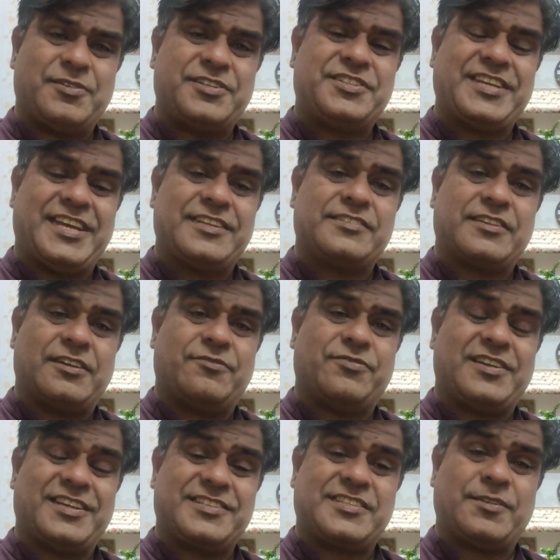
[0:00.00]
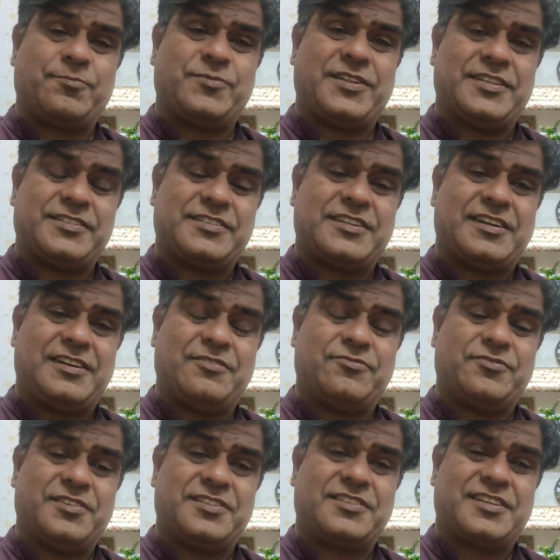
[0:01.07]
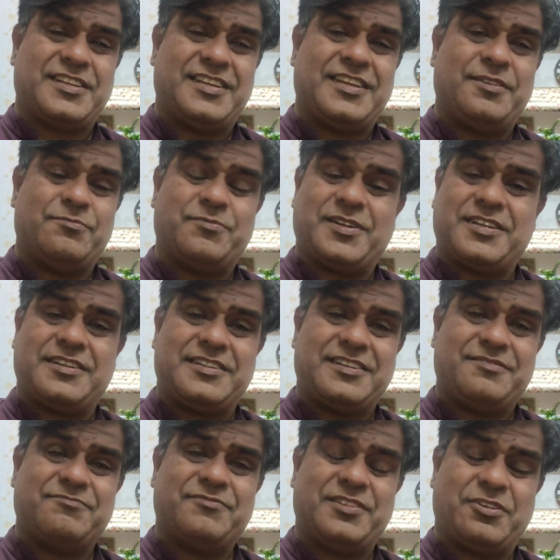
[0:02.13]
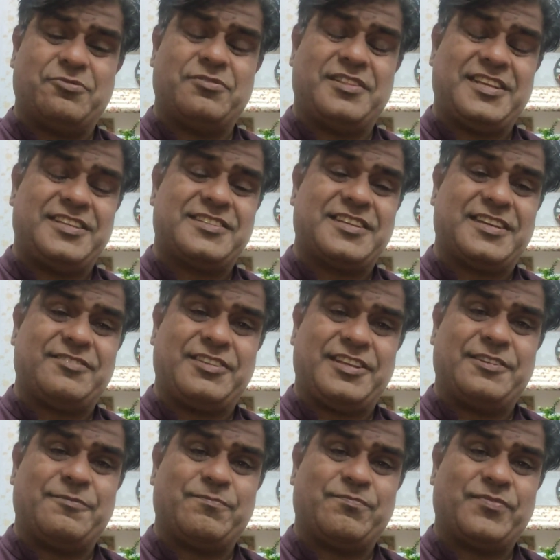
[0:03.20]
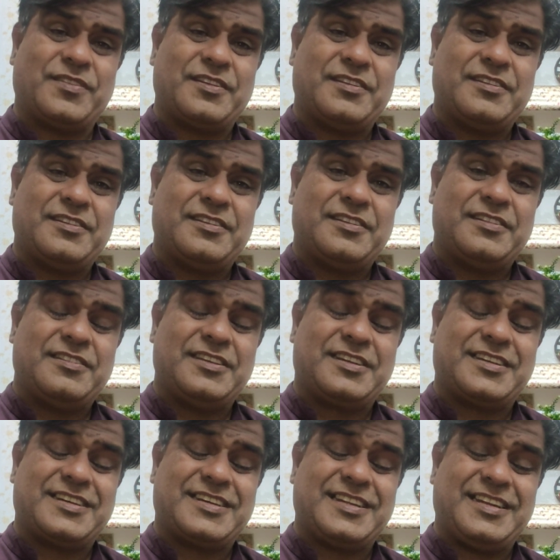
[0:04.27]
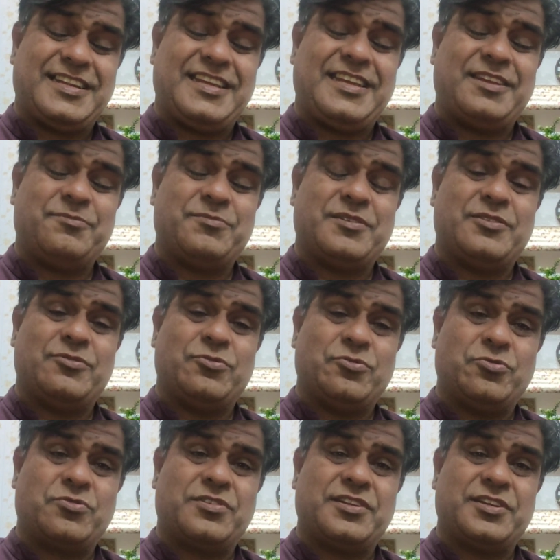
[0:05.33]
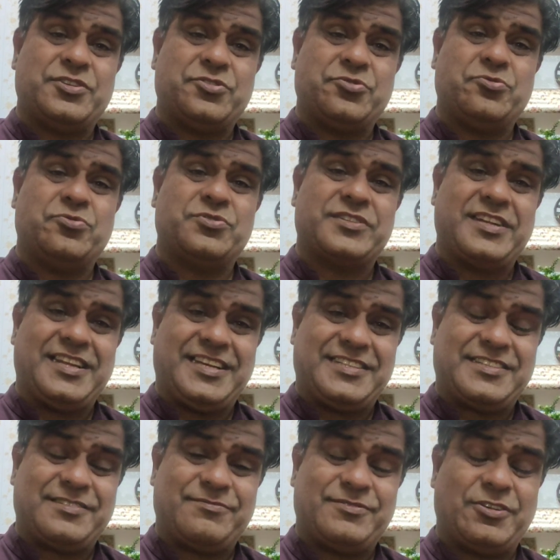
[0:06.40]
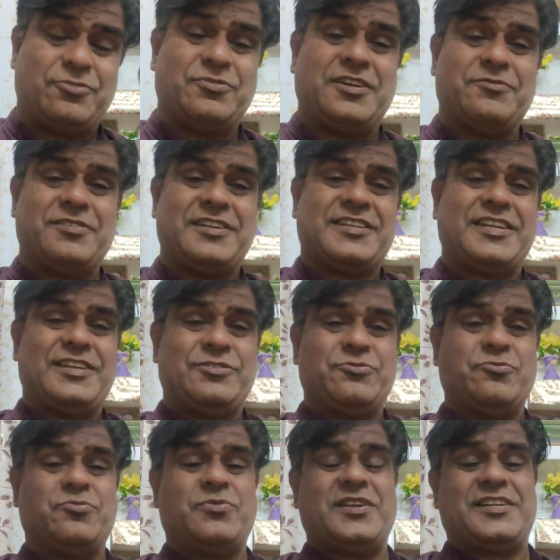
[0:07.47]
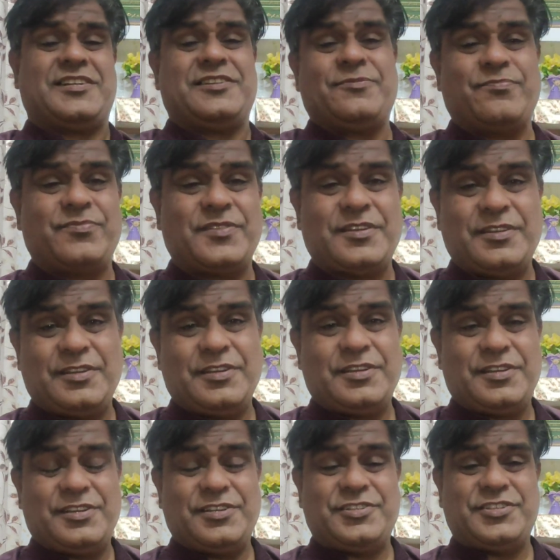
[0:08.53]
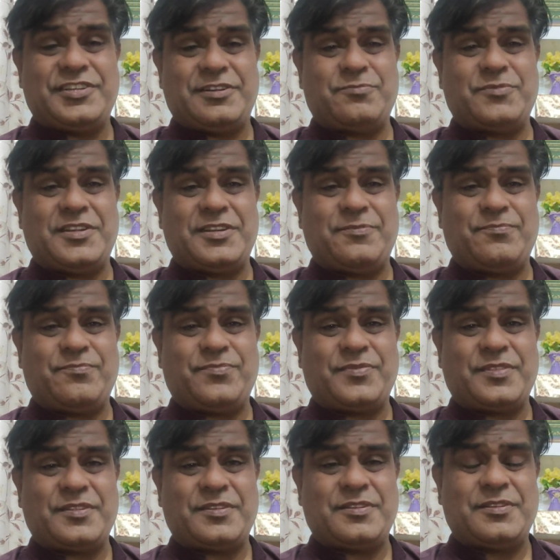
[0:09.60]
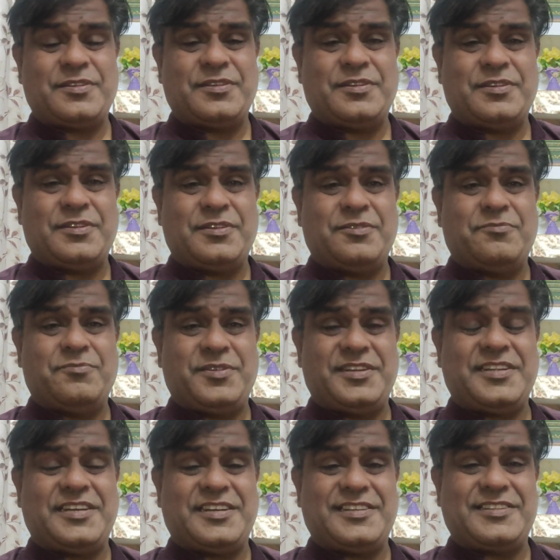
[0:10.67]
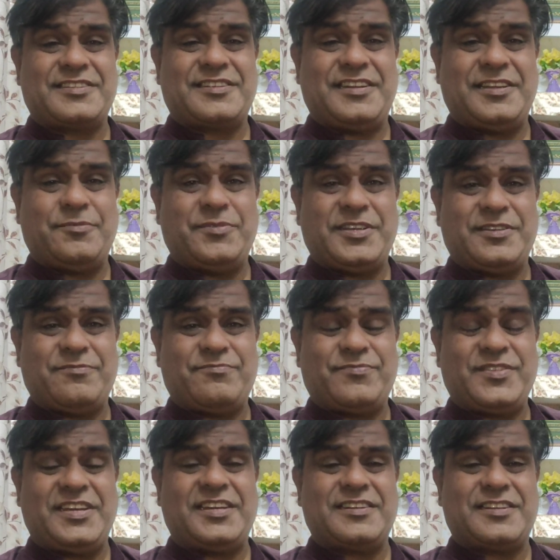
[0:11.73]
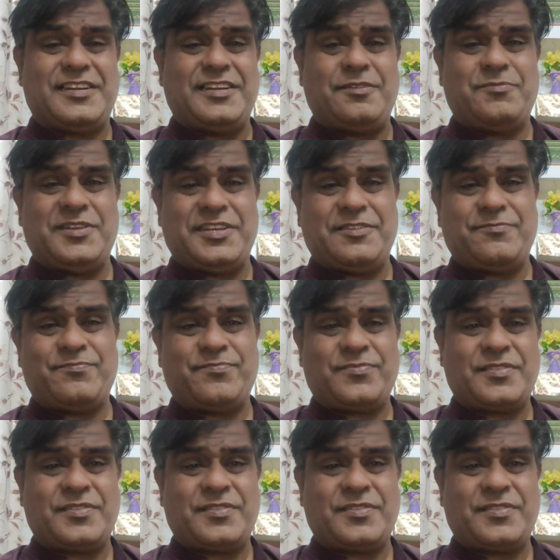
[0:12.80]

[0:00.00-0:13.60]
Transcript: chance of acceptance of this claim. But without this, I think the claim looked useless. Now I will tell you what German media is claiming. They are claiming